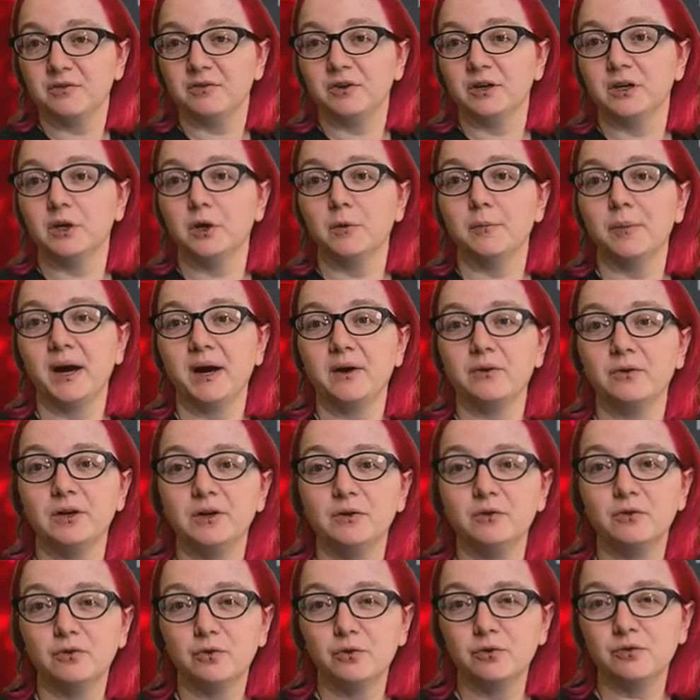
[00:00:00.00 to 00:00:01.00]
very low battery,
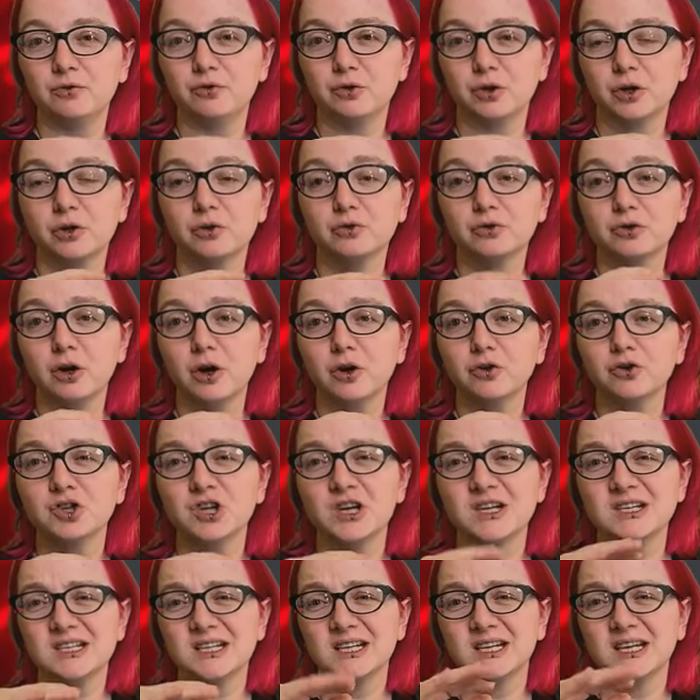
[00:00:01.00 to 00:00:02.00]
you sort of trickle charge it
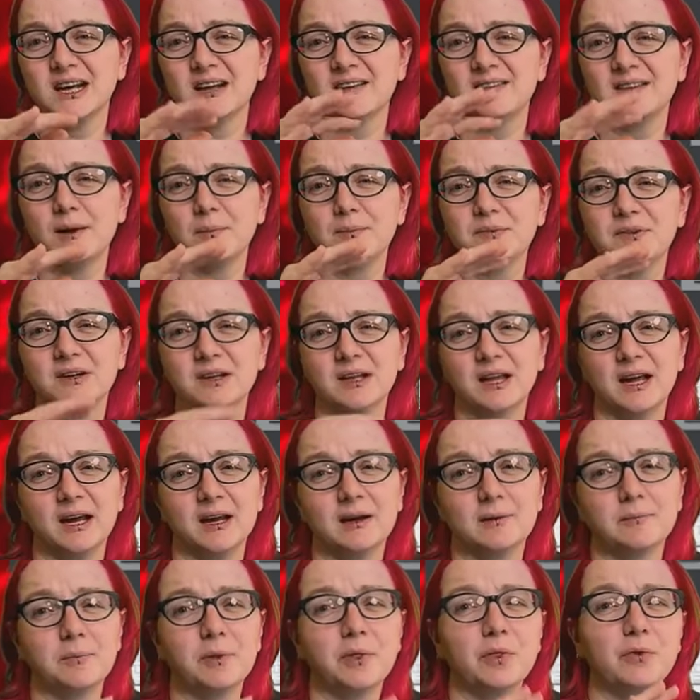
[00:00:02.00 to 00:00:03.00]
until it gets up to
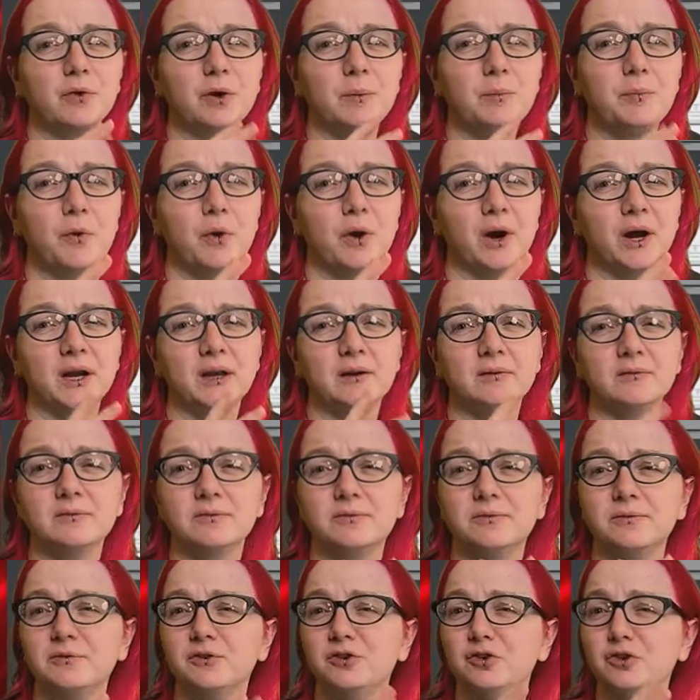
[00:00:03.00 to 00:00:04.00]
like 3.2,
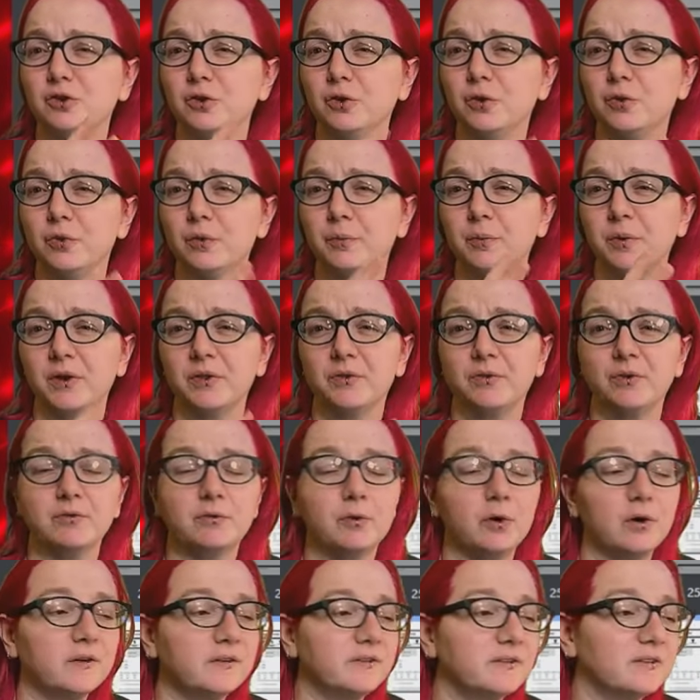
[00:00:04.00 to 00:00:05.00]
3.3
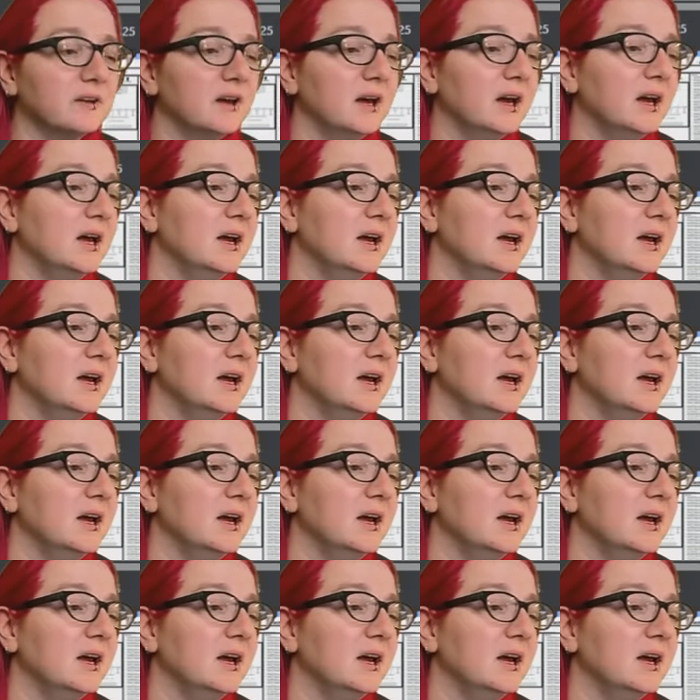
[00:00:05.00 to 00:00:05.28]
volts.